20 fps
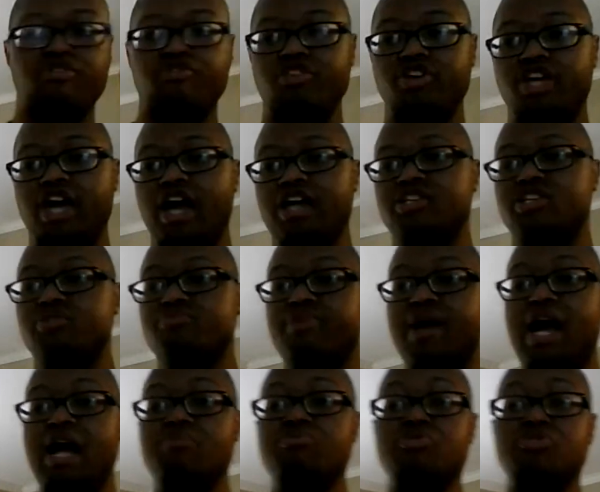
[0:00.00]
if you got your
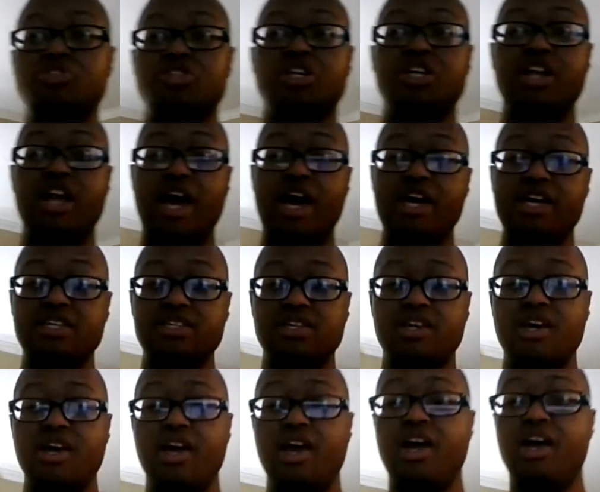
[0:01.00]
Bibles tonight,
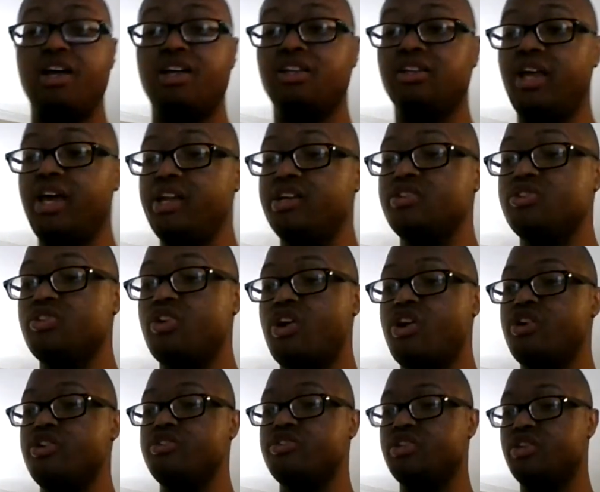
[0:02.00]
let us
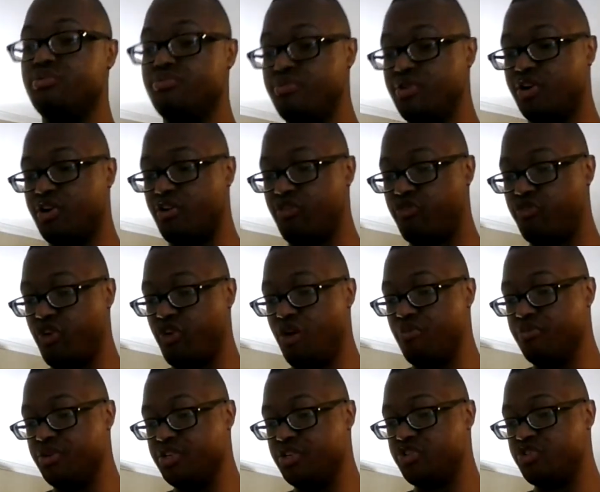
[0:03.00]
turn to the book of
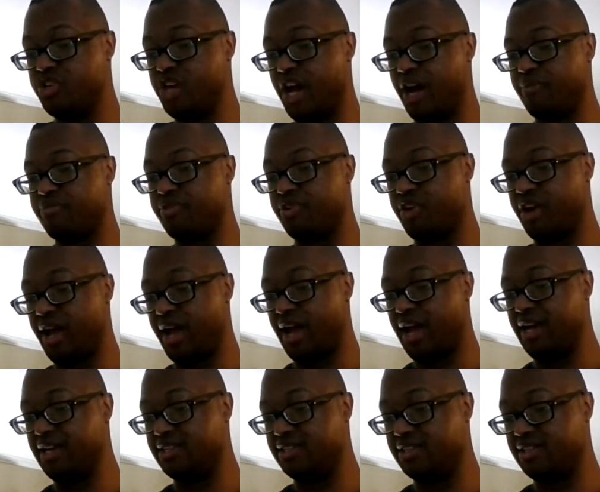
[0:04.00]
Romans, chapter
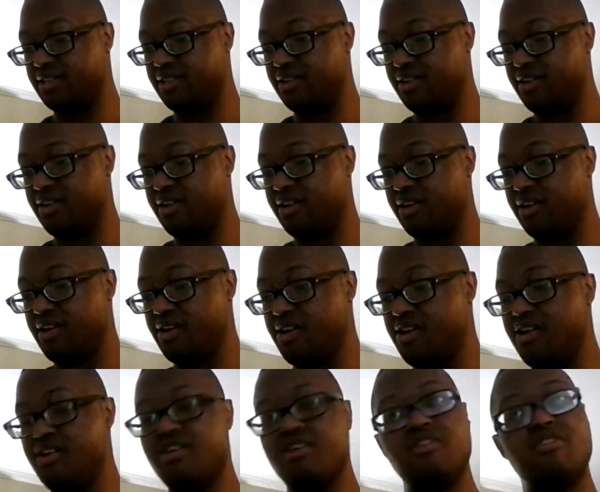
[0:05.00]
8,
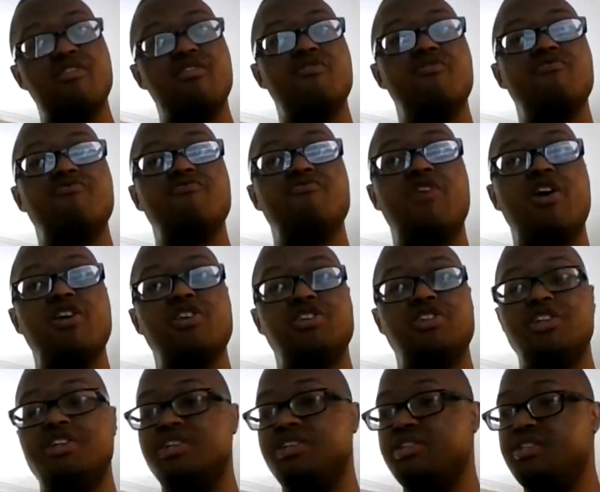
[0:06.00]

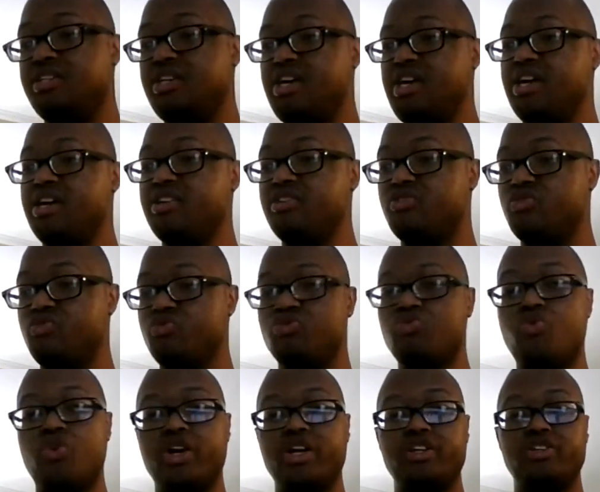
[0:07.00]
verses 10 through
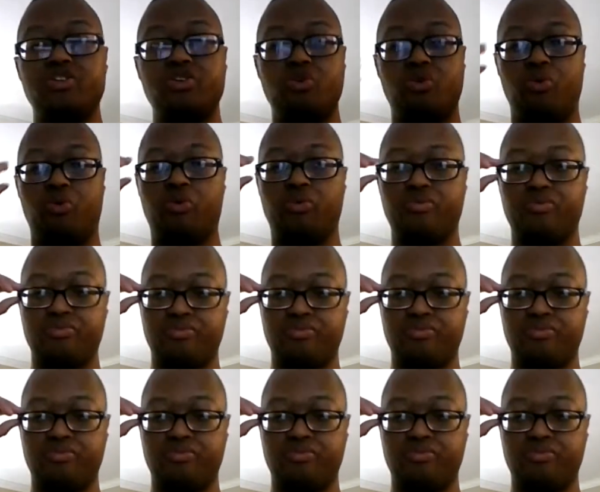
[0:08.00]
22.